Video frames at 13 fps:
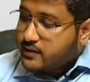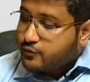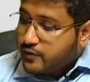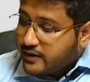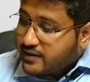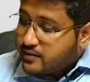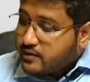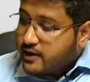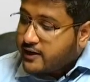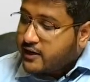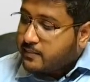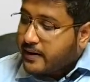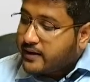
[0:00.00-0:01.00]
whether
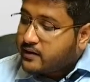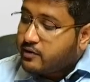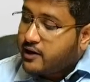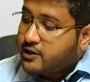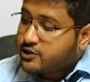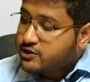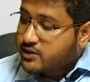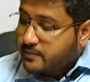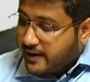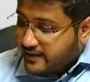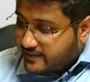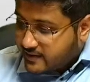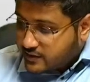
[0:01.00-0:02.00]
related party relationship
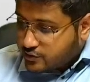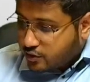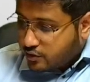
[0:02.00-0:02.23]
exists or